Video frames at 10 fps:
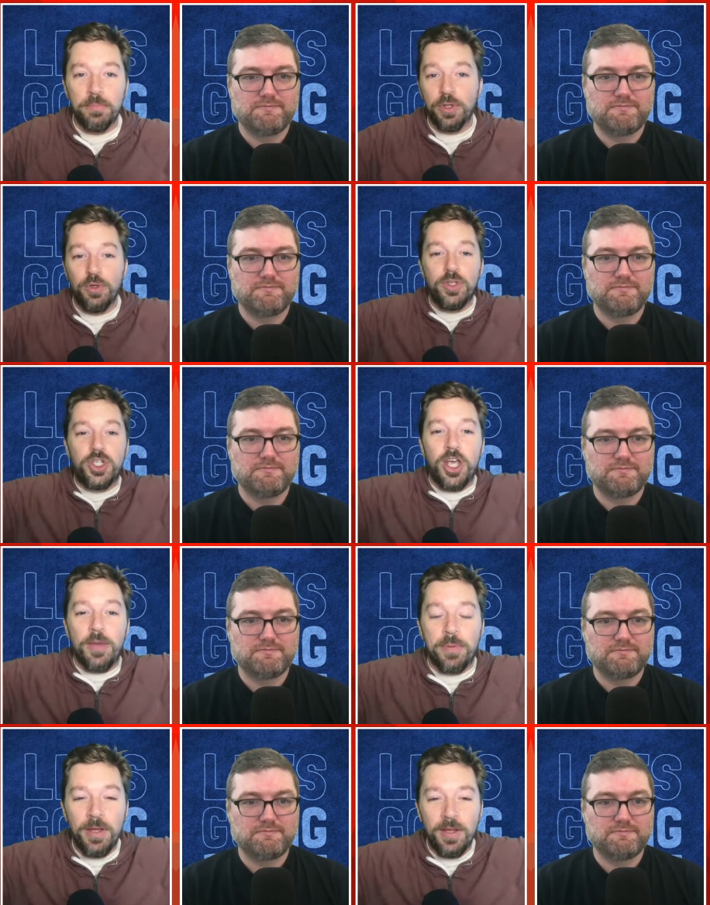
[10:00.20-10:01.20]
Speaker 1: blue chip,
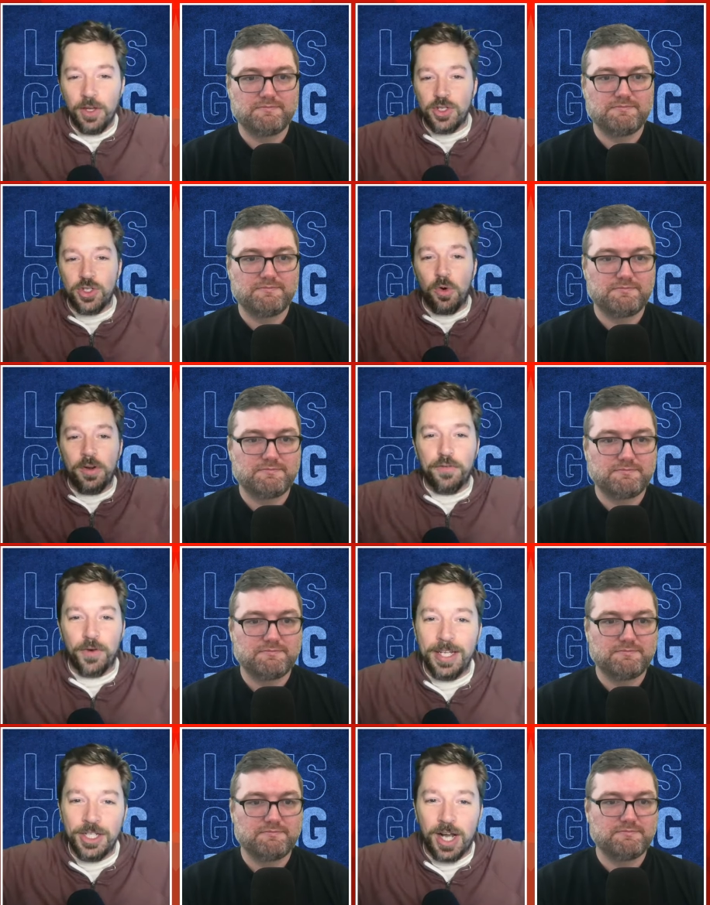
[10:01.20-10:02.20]
the historic
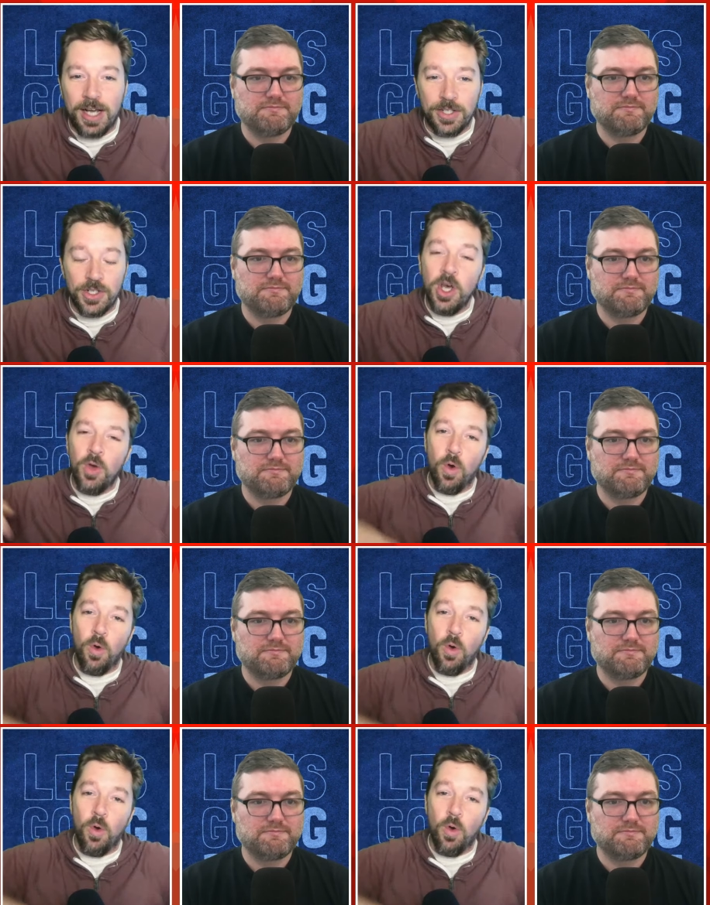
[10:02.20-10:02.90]
franchises. Well,